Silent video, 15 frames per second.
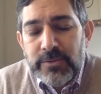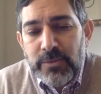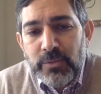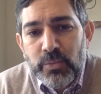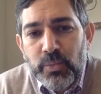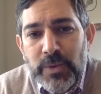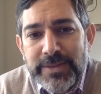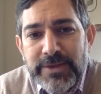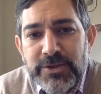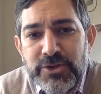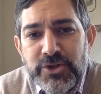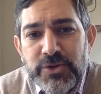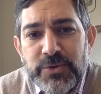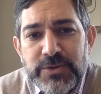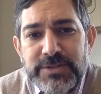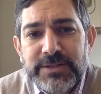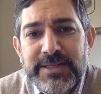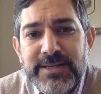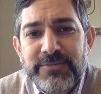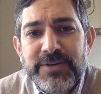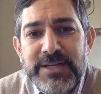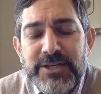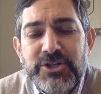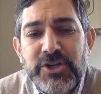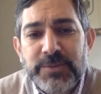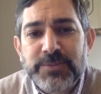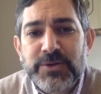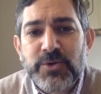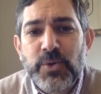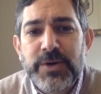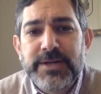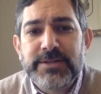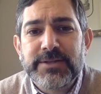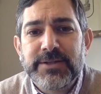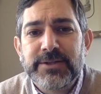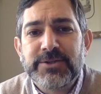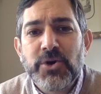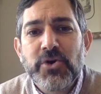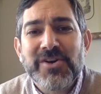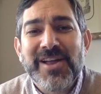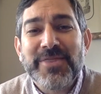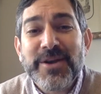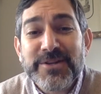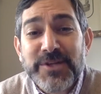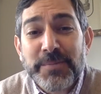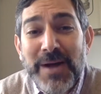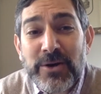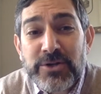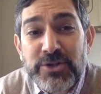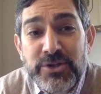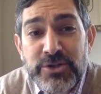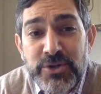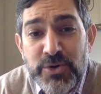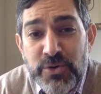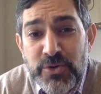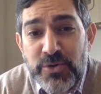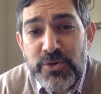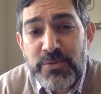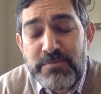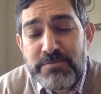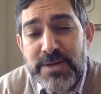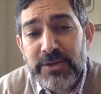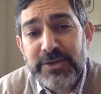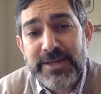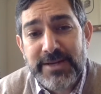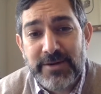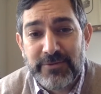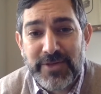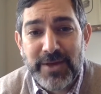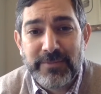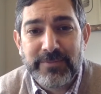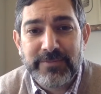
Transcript: When the Jews leave Egypt, according to the Torah, there's about 2 million of them.